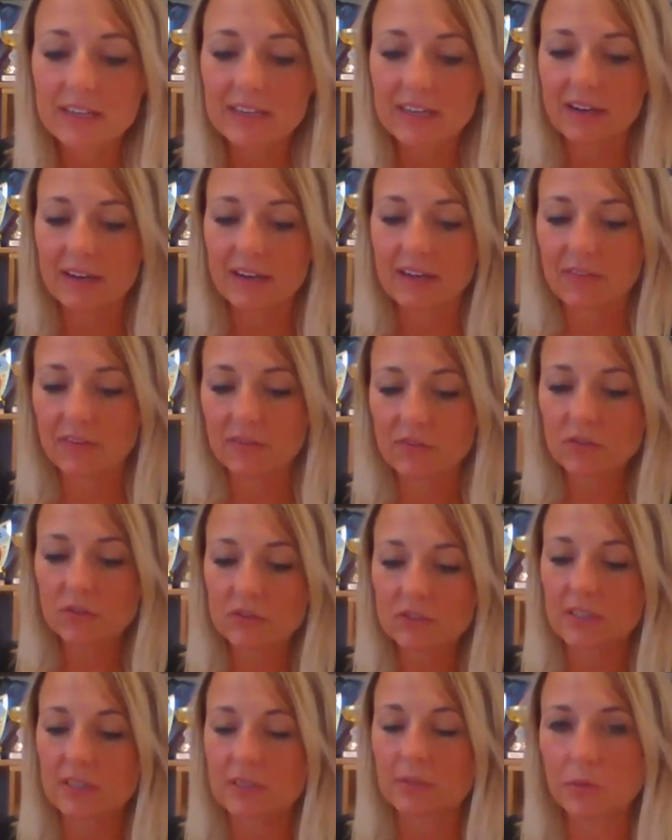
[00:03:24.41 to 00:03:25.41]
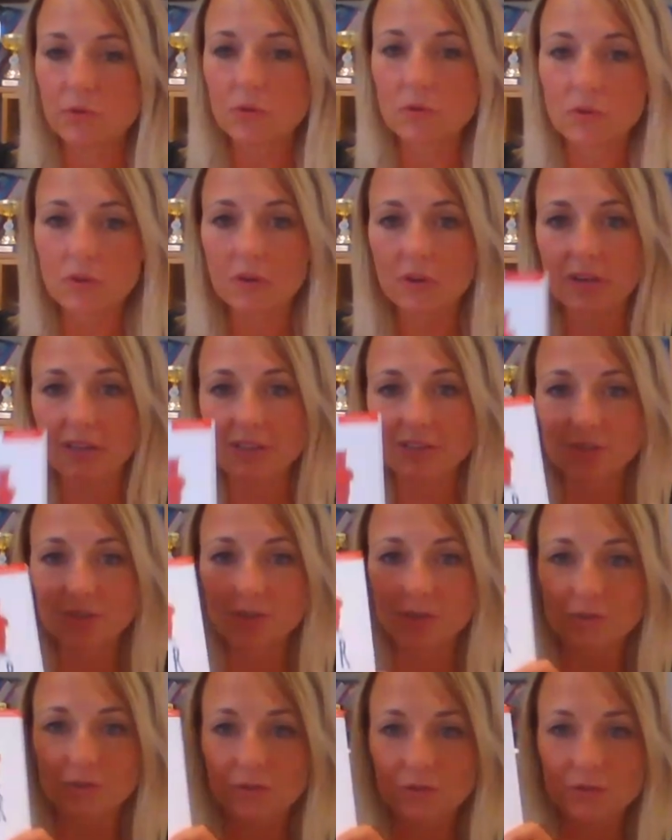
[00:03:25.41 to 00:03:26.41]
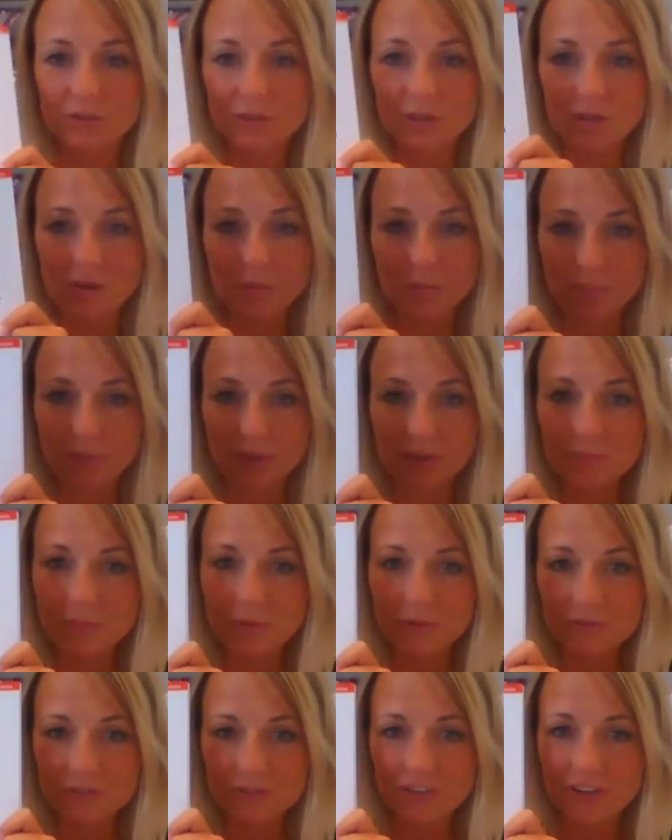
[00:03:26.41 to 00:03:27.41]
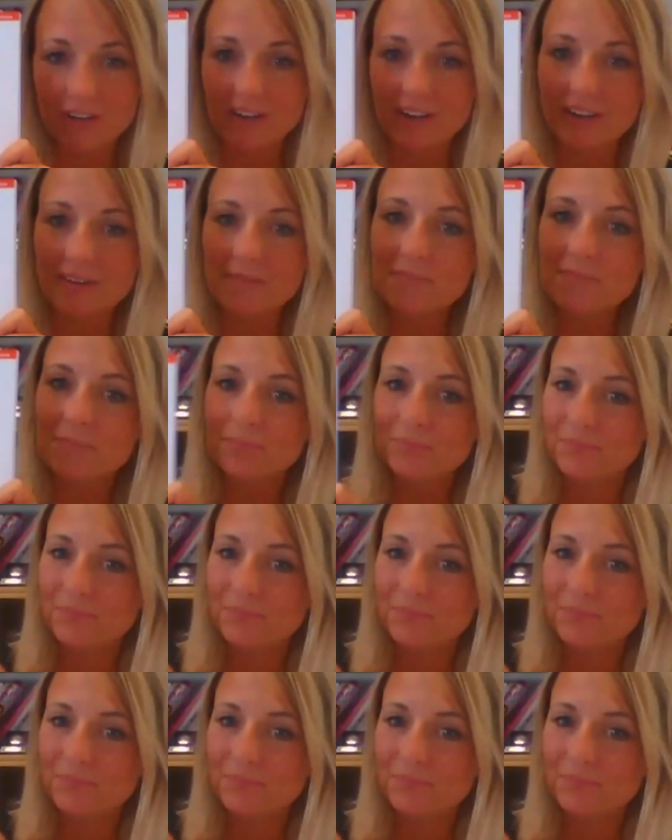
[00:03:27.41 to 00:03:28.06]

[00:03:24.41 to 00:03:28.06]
If you've not seen the book, it's called Be More Toddler,